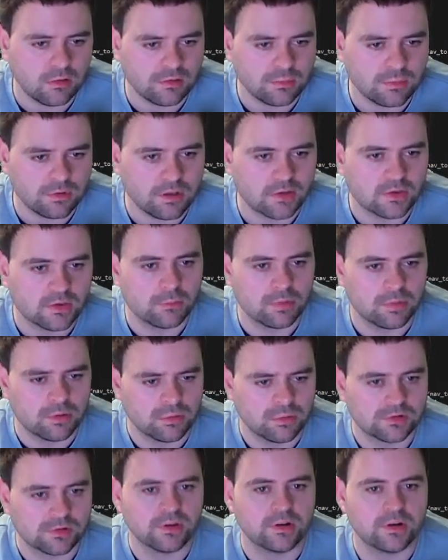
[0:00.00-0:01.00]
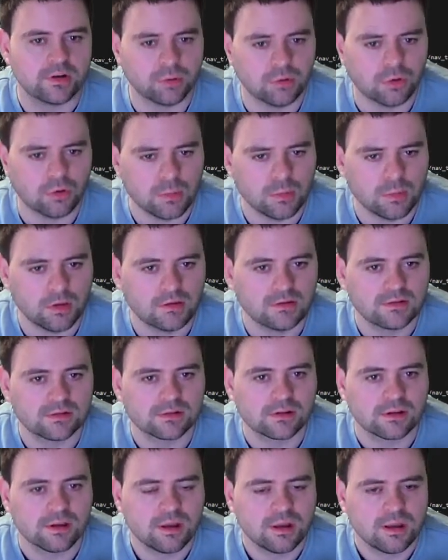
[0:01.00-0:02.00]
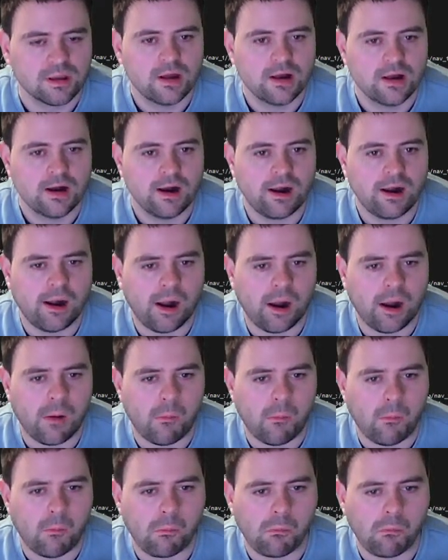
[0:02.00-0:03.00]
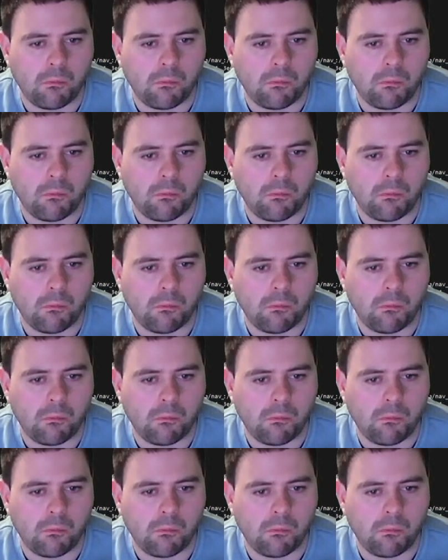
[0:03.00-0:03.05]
So we've done the build and the deployments. And